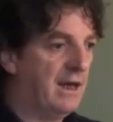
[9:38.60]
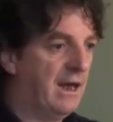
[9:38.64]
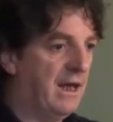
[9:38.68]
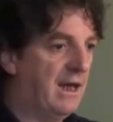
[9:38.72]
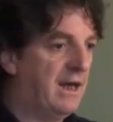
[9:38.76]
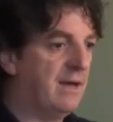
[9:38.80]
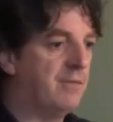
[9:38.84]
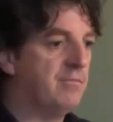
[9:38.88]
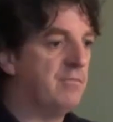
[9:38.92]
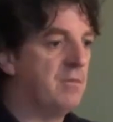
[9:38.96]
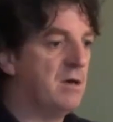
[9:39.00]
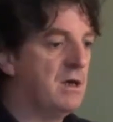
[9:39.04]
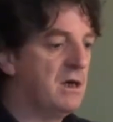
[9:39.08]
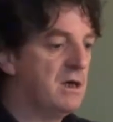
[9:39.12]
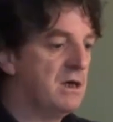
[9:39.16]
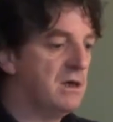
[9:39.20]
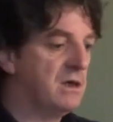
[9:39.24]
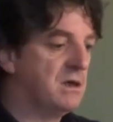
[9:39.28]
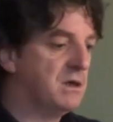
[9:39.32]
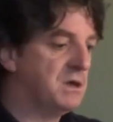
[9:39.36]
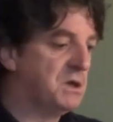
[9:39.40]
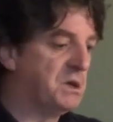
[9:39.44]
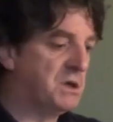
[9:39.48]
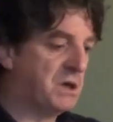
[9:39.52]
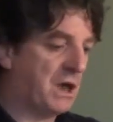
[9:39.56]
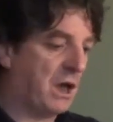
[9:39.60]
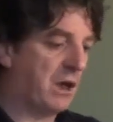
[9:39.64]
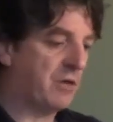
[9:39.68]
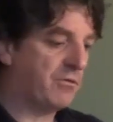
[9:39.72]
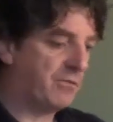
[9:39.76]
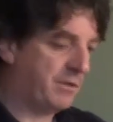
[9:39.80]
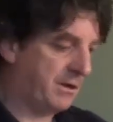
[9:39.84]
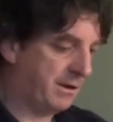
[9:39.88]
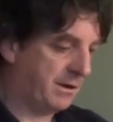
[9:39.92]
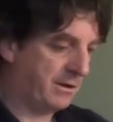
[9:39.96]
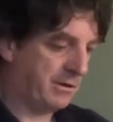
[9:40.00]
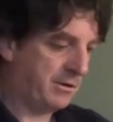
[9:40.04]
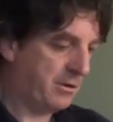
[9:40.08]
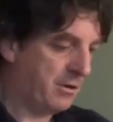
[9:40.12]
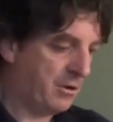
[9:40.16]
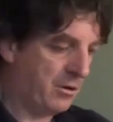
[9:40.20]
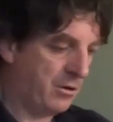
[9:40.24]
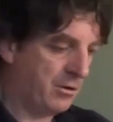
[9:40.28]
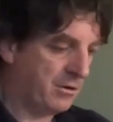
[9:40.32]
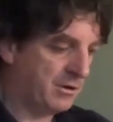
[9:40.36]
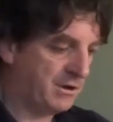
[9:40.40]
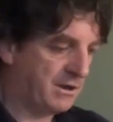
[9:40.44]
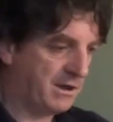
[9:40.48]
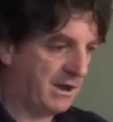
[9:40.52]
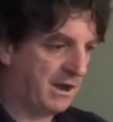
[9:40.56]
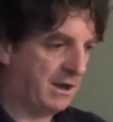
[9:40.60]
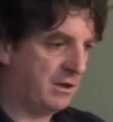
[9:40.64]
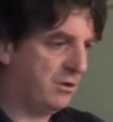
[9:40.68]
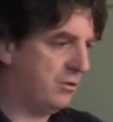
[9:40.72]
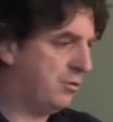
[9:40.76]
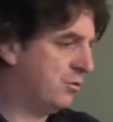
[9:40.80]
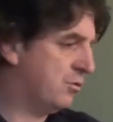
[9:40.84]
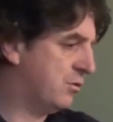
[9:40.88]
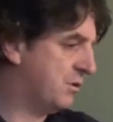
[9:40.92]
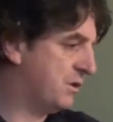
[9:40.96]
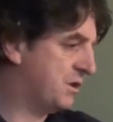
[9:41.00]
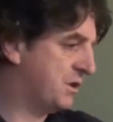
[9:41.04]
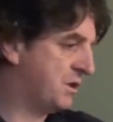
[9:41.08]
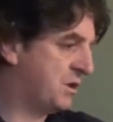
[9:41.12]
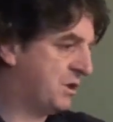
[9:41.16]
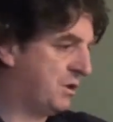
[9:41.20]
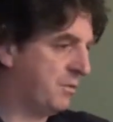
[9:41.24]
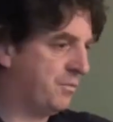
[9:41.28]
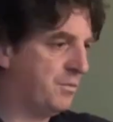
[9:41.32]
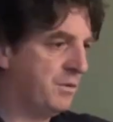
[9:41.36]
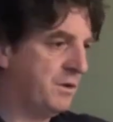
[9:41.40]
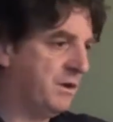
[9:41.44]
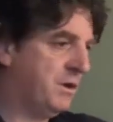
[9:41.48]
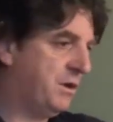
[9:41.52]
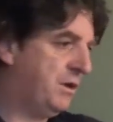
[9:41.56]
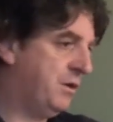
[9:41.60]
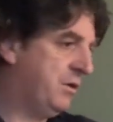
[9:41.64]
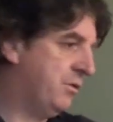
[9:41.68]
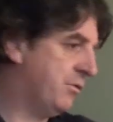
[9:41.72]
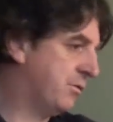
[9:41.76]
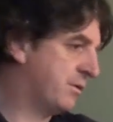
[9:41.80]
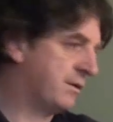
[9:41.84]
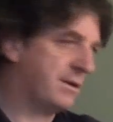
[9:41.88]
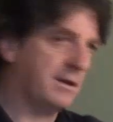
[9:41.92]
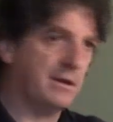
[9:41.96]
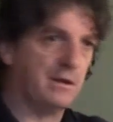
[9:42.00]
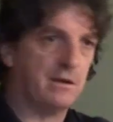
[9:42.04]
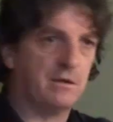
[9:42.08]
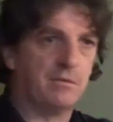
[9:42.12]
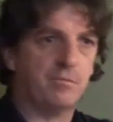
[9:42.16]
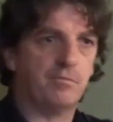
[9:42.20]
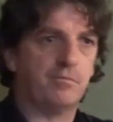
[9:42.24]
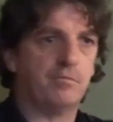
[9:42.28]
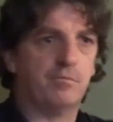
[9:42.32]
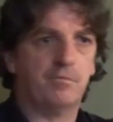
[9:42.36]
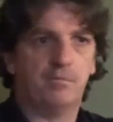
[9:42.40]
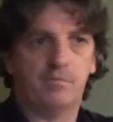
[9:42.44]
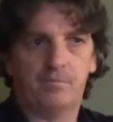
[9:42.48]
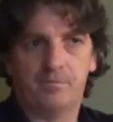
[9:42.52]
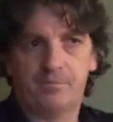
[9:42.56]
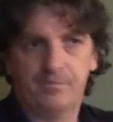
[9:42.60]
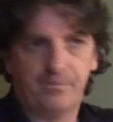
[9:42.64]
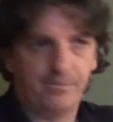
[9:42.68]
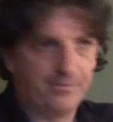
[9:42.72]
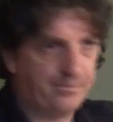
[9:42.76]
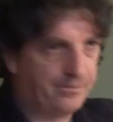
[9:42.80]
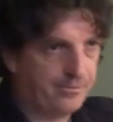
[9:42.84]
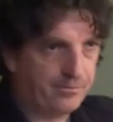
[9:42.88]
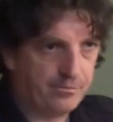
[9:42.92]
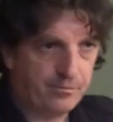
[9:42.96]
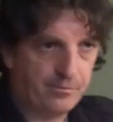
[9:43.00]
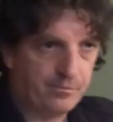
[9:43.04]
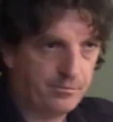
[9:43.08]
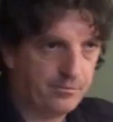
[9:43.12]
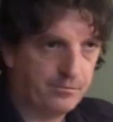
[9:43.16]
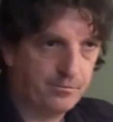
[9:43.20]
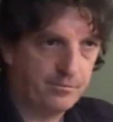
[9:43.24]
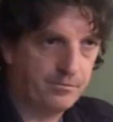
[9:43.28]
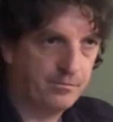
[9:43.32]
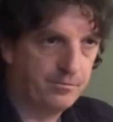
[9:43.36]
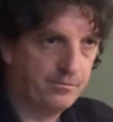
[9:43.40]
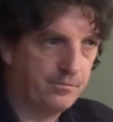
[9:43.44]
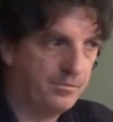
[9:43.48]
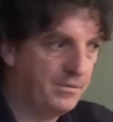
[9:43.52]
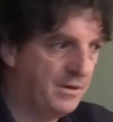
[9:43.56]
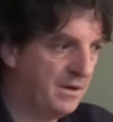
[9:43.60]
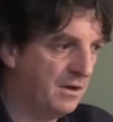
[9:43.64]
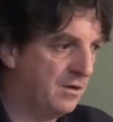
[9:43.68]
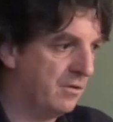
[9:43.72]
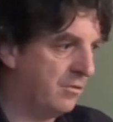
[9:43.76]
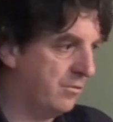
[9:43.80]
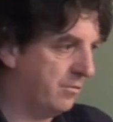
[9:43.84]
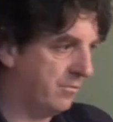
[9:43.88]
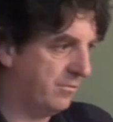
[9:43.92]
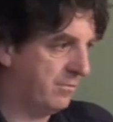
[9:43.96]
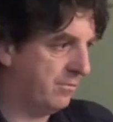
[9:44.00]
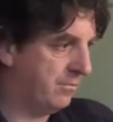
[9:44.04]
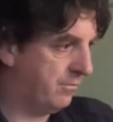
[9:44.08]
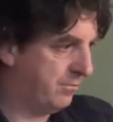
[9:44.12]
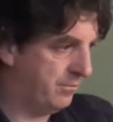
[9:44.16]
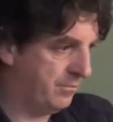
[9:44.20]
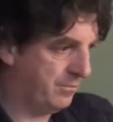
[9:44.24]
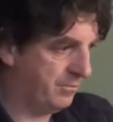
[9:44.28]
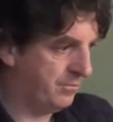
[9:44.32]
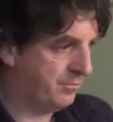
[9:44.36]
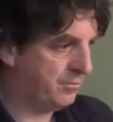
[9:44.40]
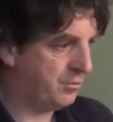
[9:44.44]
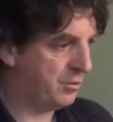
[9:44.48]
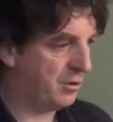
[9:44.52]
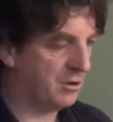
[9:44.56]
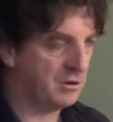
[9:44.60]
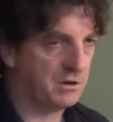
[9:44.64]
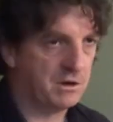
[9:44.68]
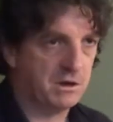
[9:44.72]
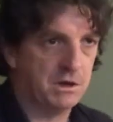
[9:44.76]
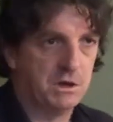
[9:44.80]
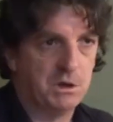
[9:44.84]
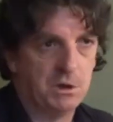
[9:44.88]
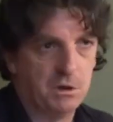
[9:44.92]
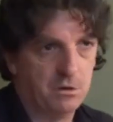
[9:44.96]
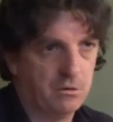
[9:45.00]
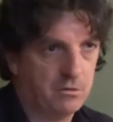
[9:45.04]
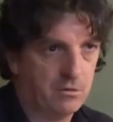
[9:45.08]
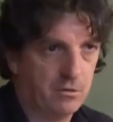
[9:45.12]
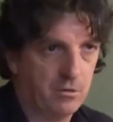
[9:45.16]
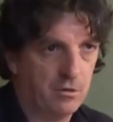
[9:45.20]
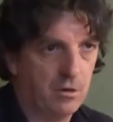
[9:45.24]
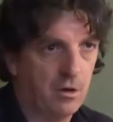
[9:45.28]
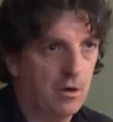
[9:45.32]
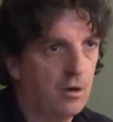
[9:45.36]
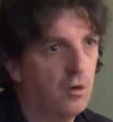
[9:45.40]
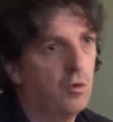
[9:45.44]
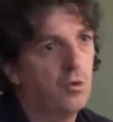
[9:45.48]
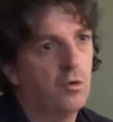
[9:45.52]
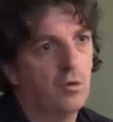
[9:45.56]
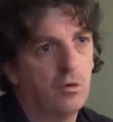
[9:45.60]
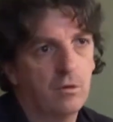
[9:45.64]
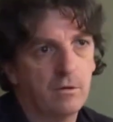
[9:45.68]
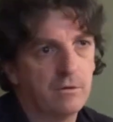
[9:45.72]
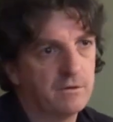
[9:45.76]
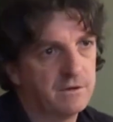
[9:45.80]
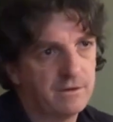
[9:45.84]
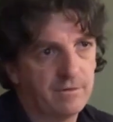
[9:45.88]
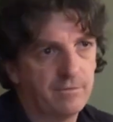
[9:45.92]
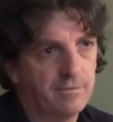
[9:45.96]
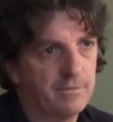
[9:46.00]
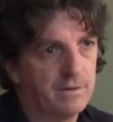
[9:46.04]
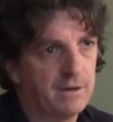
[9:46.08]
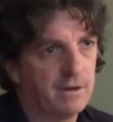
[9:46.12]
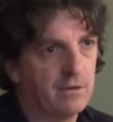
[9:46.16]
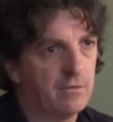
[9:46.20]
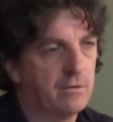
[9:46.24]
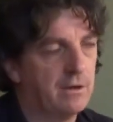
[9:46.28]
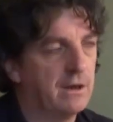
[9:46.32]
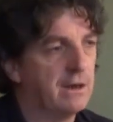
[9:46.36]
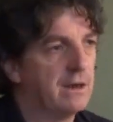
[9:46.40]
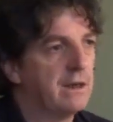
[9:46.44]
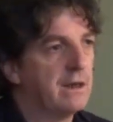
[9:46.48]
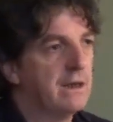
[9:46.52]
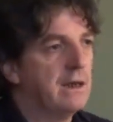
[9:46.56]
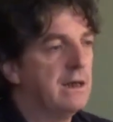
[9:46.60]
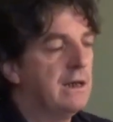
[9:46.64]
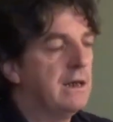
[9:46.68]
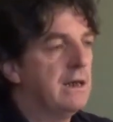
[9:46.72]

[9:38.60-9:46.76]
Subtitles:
him shouting at her, saying, "You're a stupid, useless, you know, prostitute or a whore or something," right?